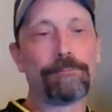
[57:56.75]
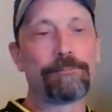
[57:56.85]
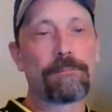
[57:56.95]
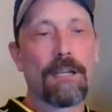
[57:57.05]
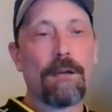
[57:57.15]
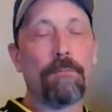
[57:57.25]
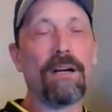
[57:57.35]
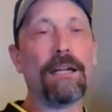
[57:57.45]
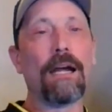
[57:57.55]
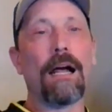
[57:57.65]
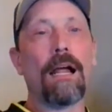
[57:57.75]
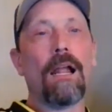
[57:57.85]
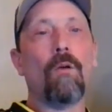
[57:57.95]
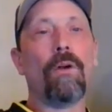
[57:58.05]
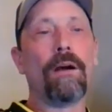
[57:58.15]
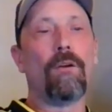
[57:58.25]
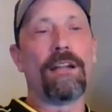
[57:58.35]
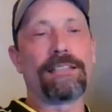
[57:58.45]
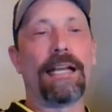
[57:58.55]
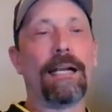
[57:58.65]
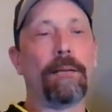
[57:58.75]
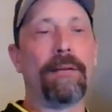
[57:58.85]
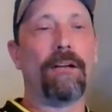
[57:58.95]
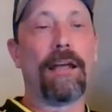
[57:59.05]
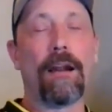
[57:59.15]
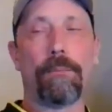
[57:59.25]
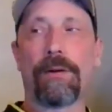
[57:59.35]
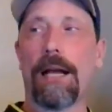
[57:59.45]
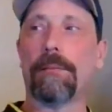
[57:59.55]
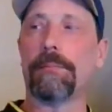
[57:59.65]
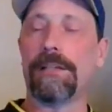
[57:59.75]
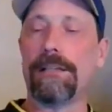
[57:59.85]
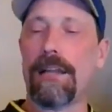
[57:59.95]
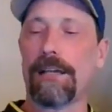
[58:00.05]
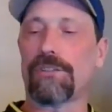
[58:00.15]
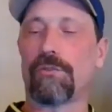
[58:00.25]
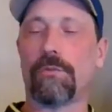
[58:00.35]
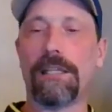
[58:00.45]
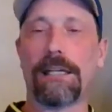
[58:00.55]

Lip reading: But what I want to talk about, and I'll probably next week,